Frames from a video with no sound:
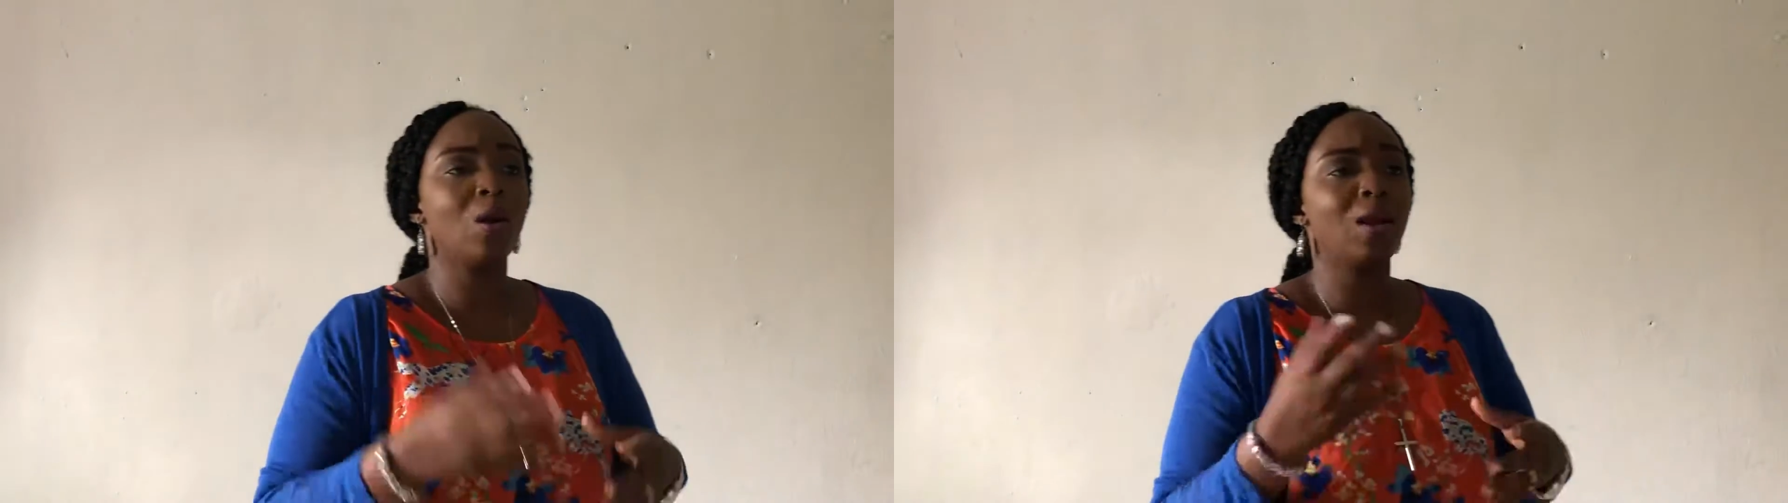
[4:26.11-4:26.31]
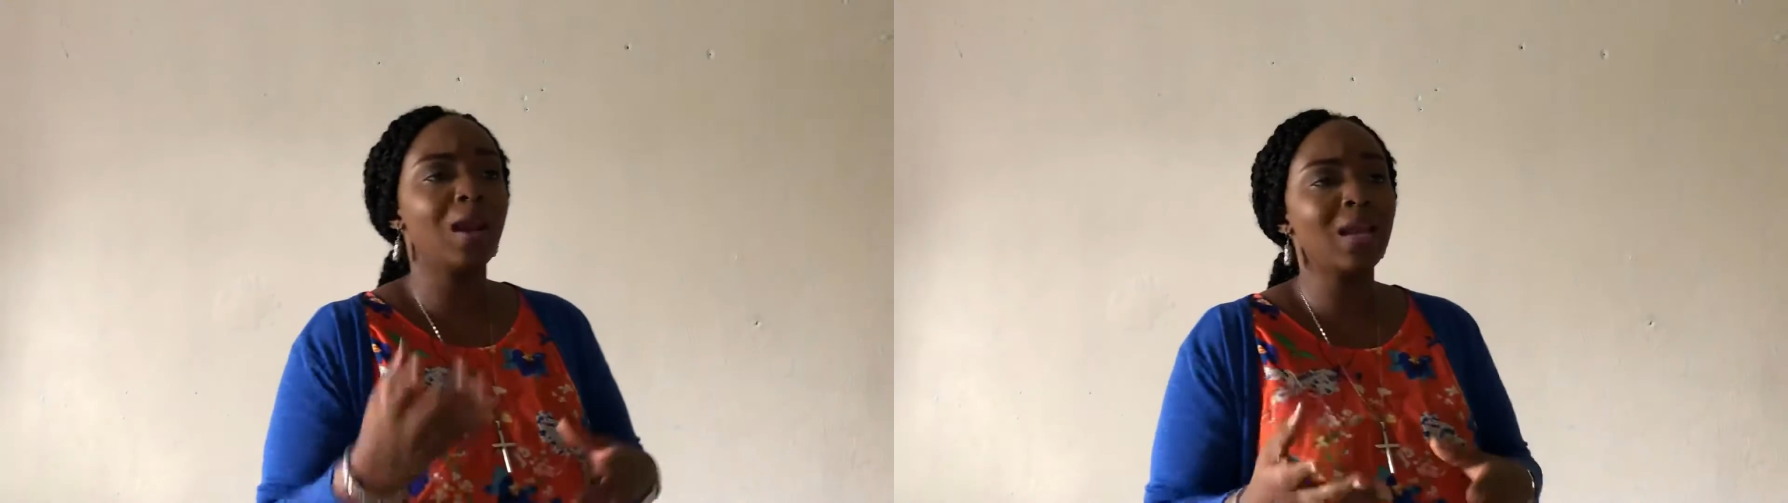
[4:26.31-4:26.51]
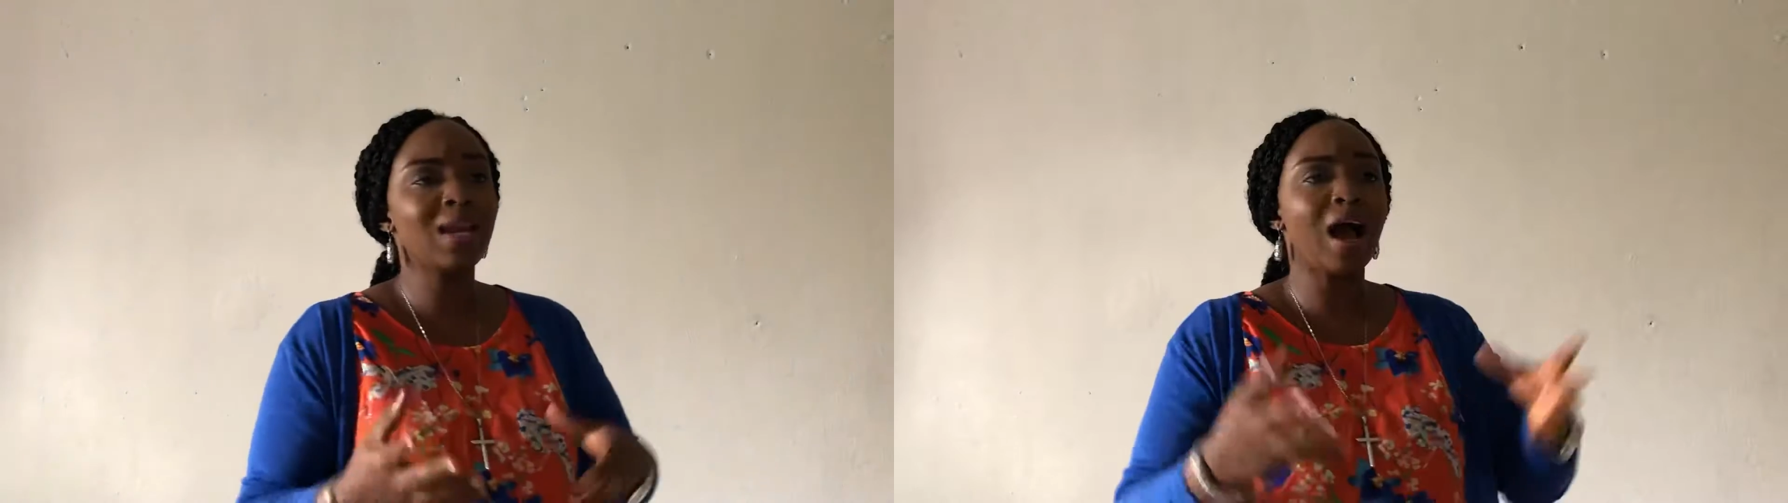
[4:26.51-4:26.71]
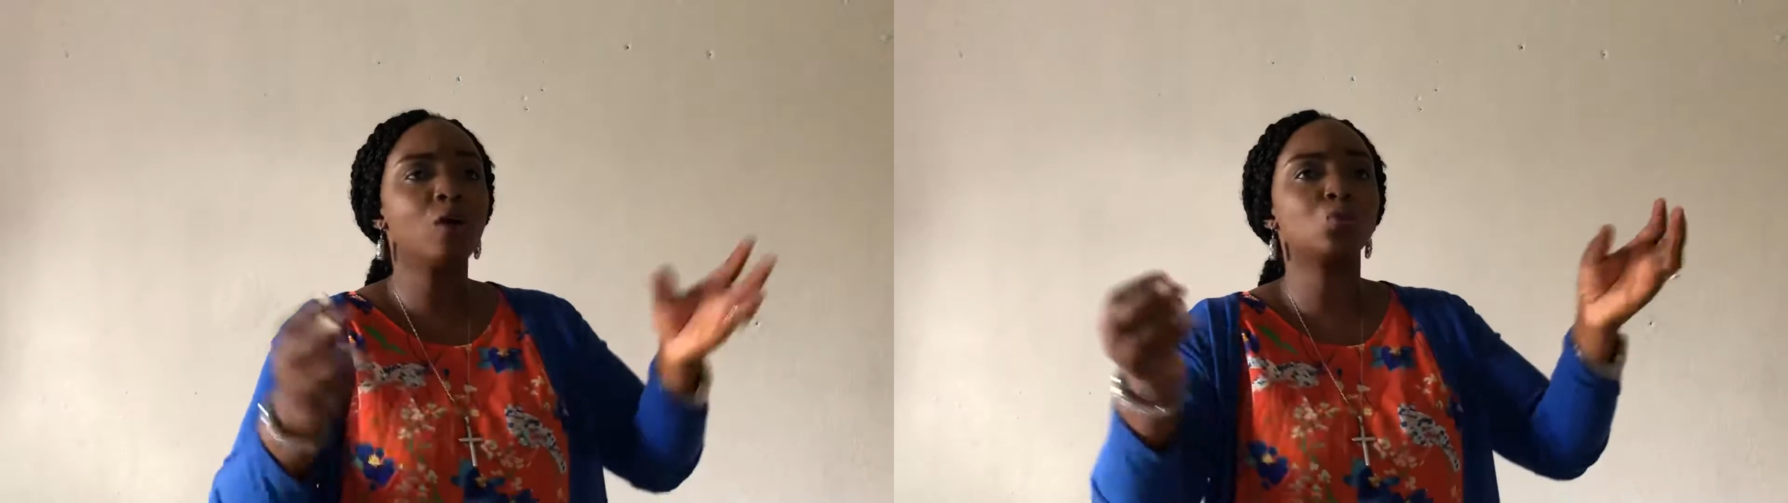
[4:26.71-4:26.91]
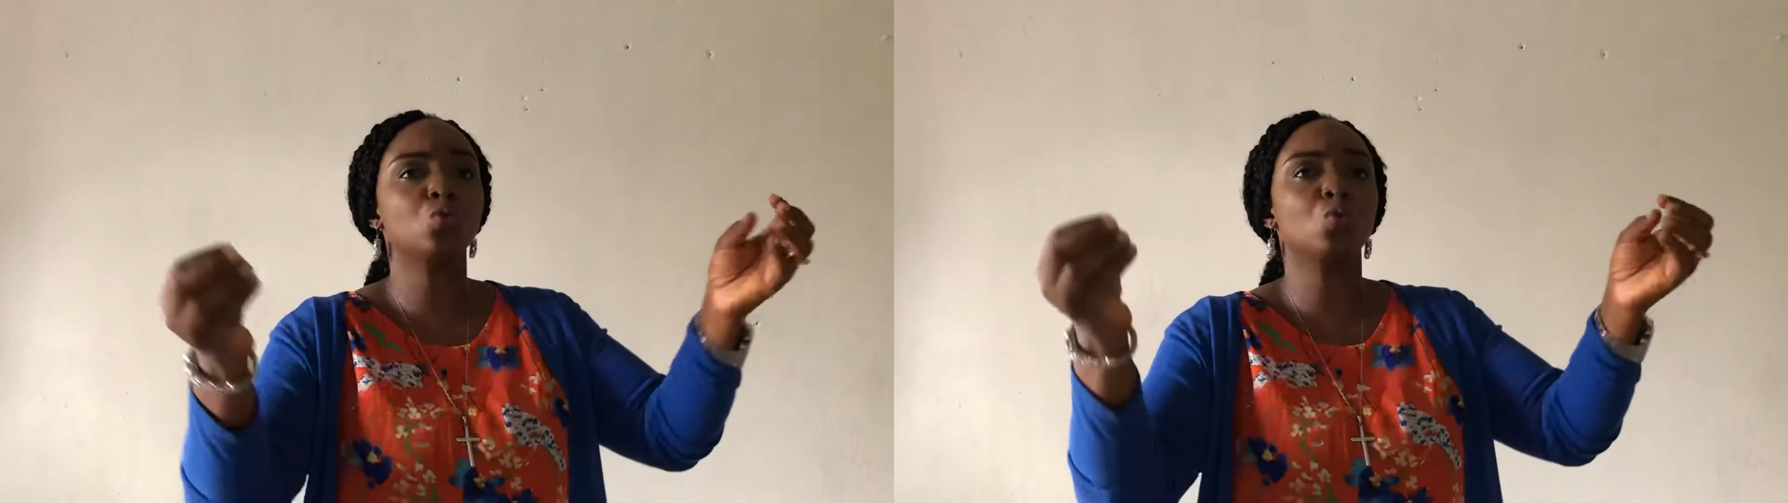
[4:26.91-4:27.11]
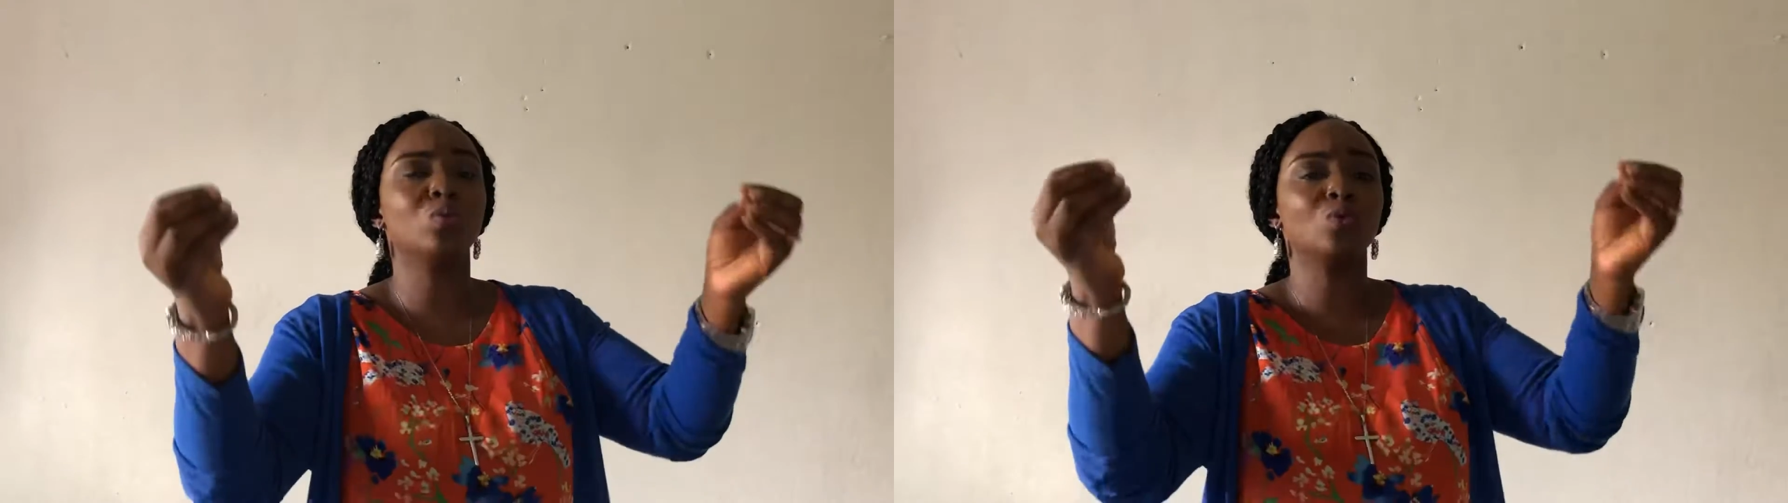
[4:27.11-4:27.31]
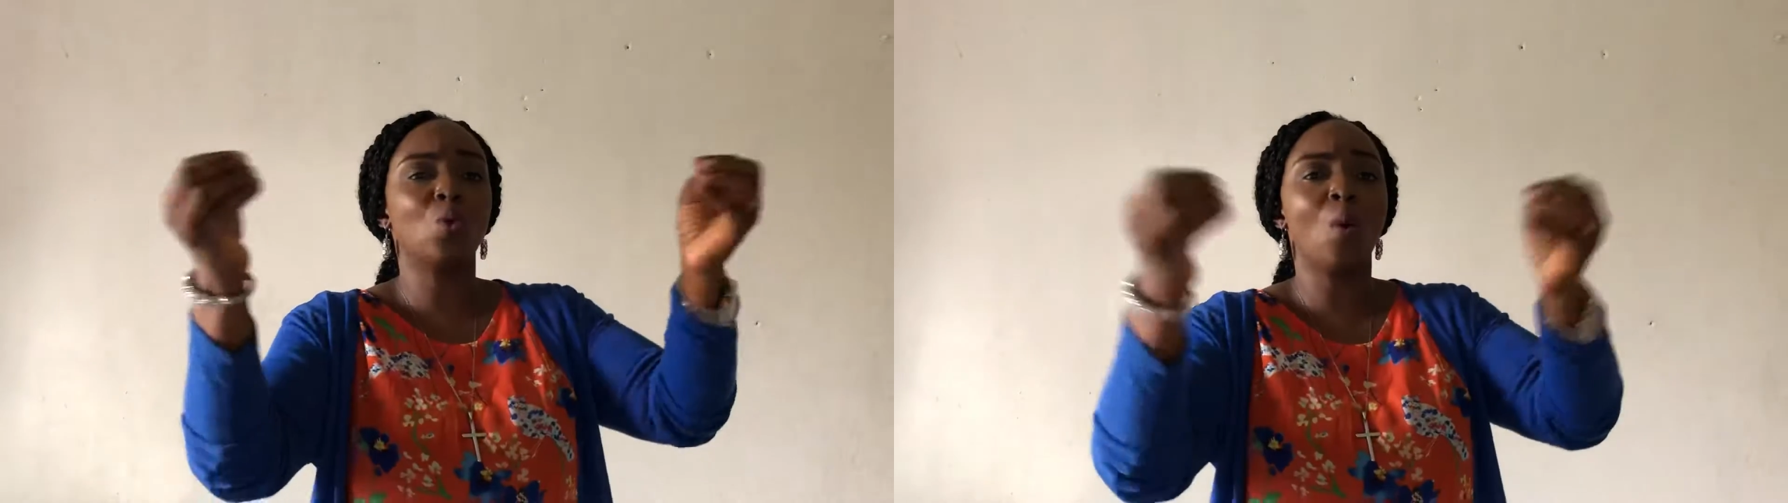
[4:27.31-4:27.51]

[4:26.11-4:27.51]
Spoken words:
Learn how to